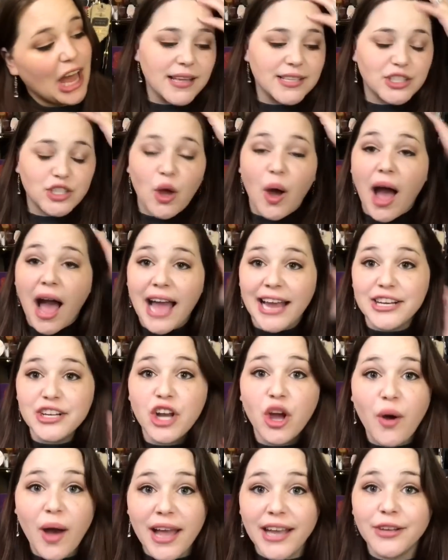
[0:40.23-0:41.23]
So I
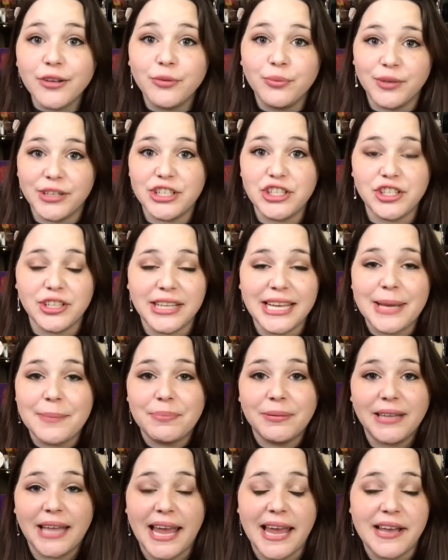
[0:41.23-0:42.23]
know I had originally
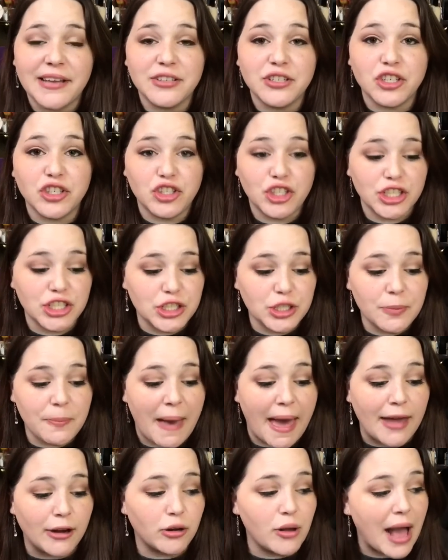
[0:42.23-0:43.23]
planned just to
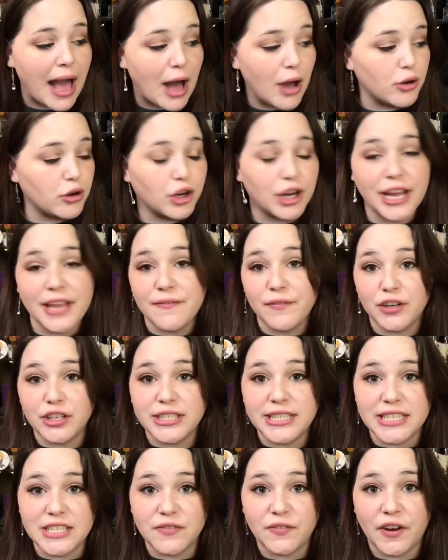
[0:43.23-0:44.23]
battle OwlCrate
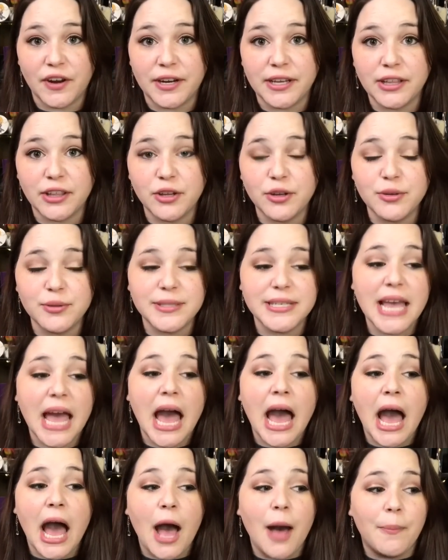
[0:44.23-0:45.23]
versus FairyLoot,
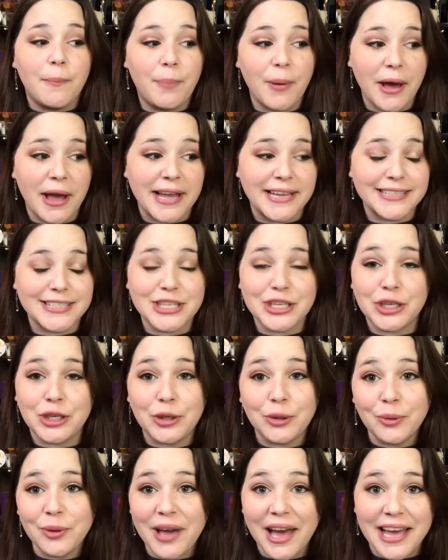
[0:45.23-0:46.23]
but
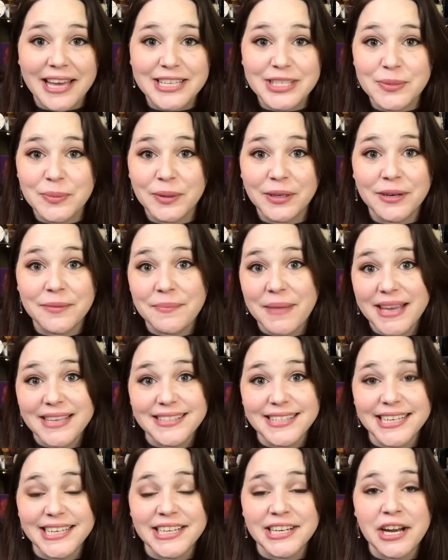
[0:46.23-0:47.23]
you guys were
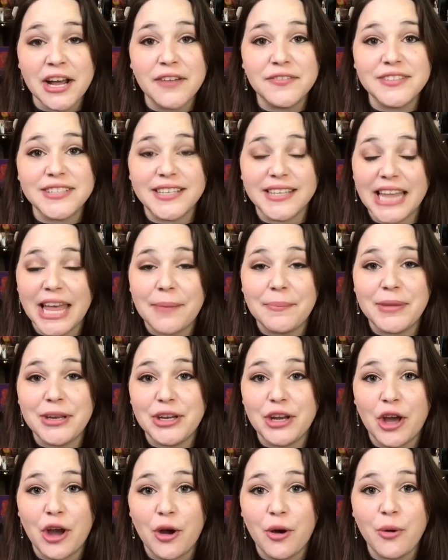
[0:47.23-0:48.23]
amazing enough to let me
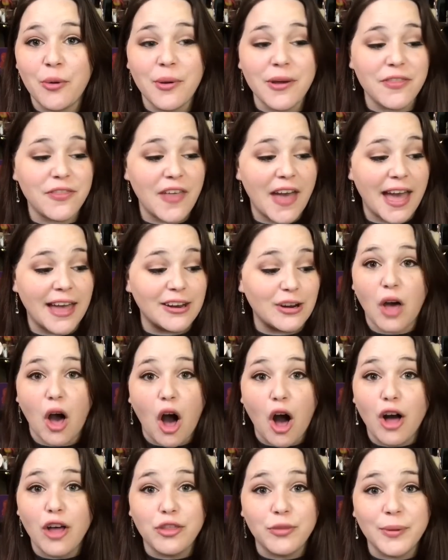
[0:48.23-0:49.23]
know that
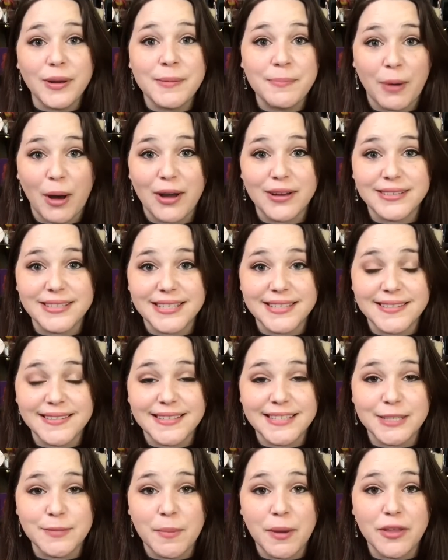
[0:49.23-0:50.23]
all three boxes
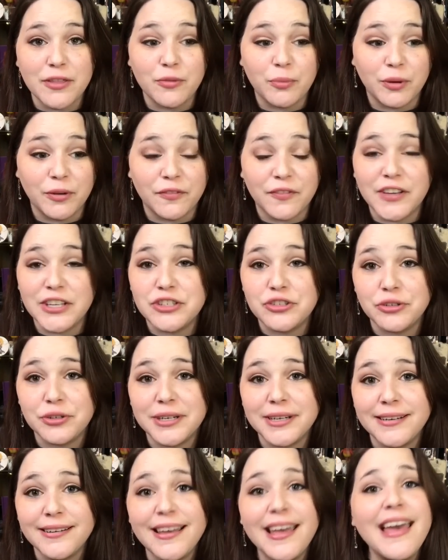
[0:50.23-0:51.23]
this month were
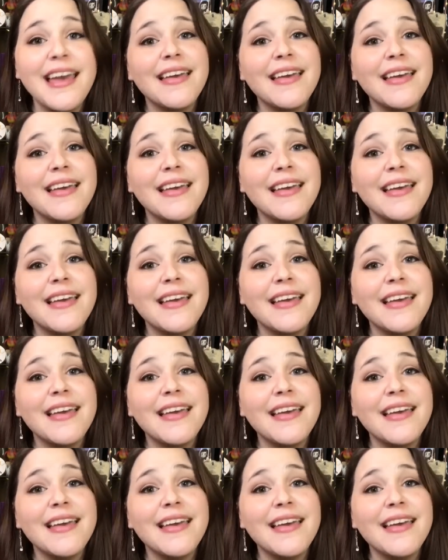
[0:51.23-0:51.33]
featuring